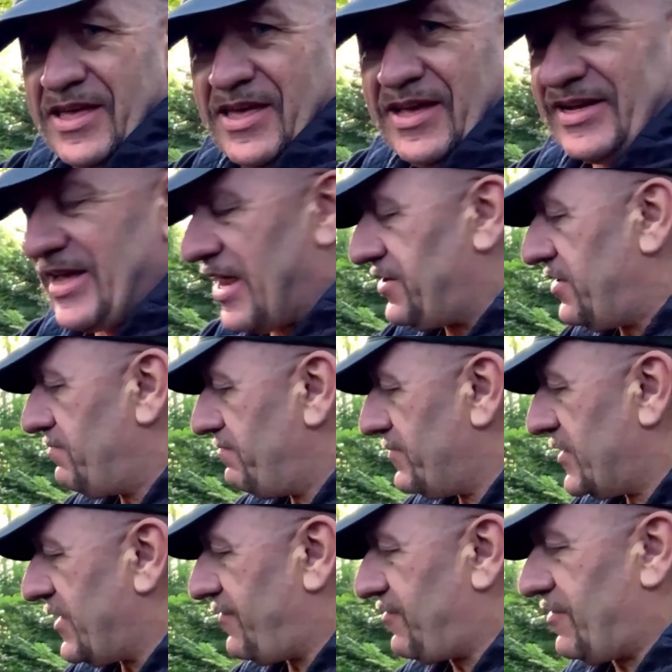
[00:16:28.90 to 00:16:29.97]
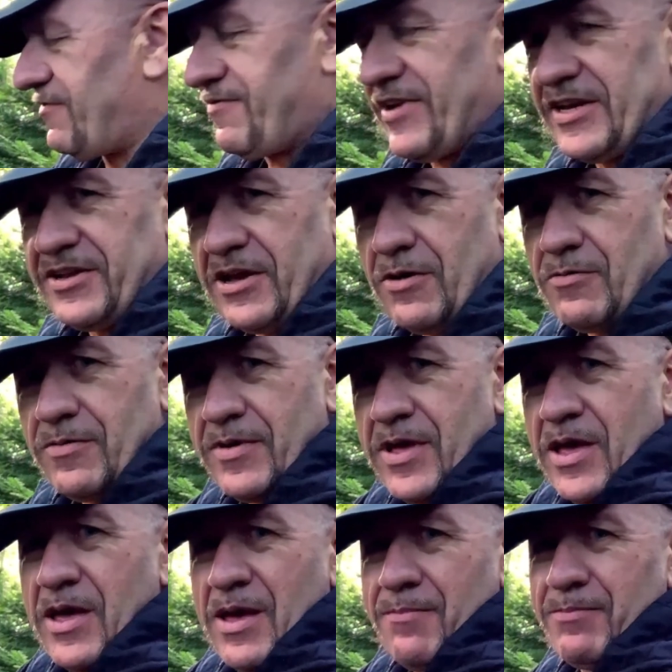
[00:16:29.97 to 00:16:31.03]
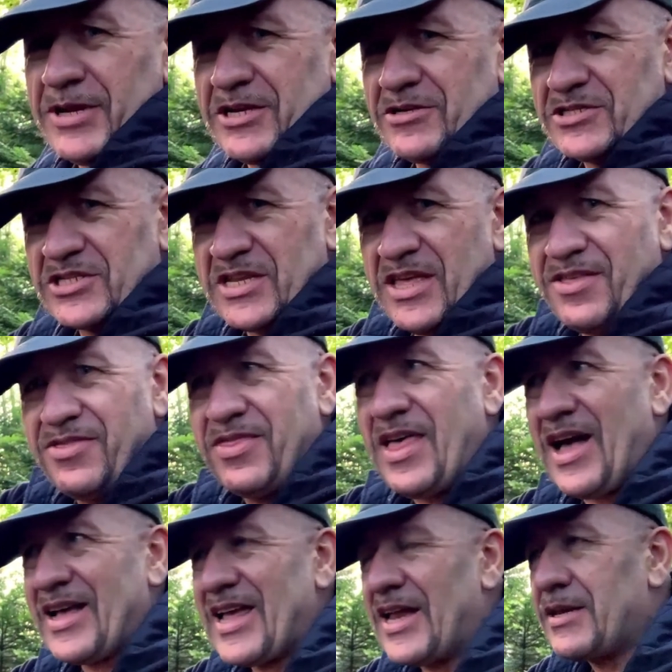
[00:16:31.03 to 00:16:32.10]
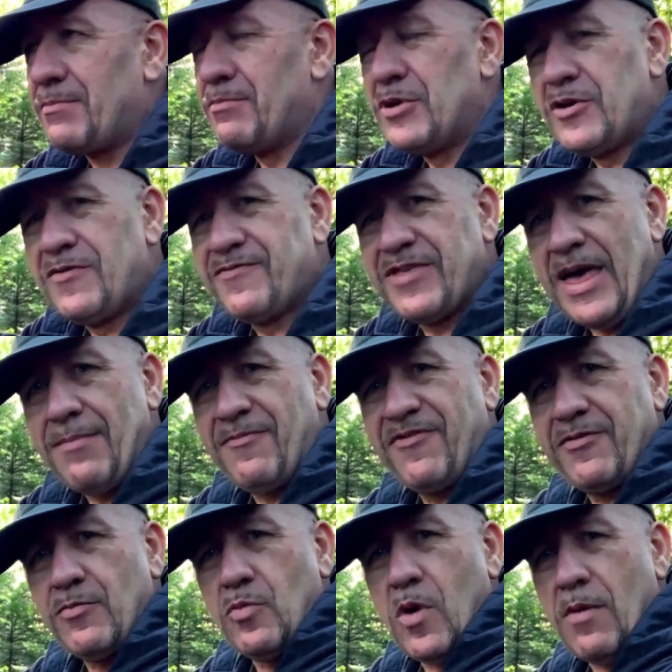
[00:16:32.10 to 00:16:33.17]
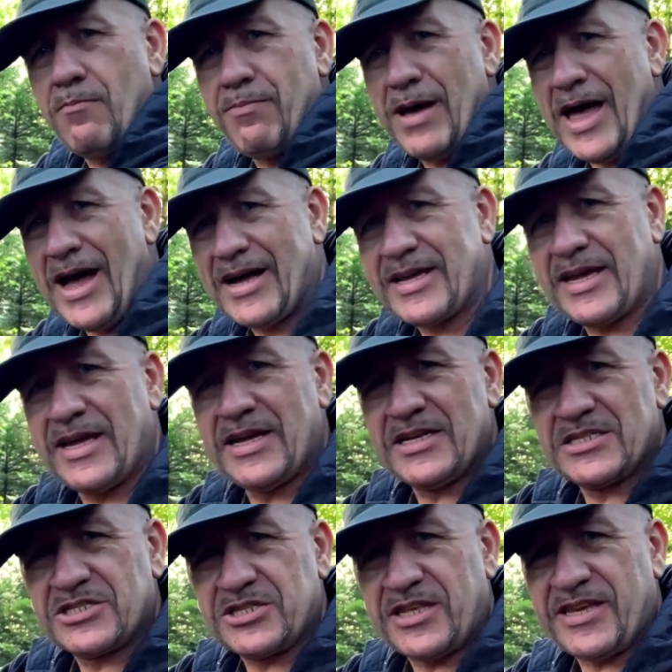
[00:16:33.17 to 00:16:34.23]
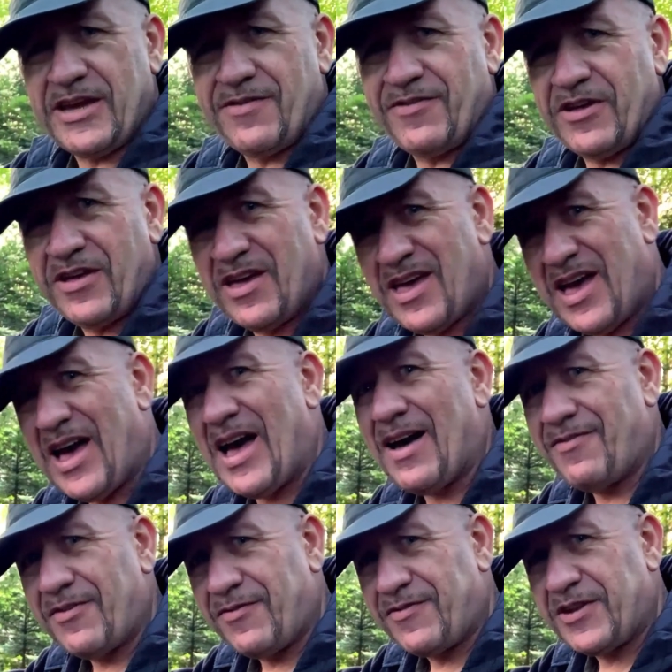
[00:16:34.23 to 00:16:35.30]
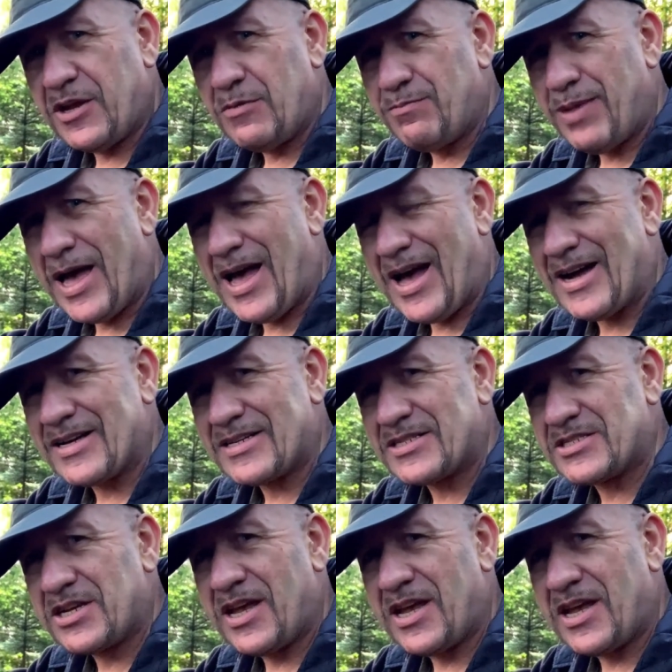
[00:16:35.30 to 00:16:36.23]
Again, different video, because I kind of move them from one pack to the other. I have a few packs.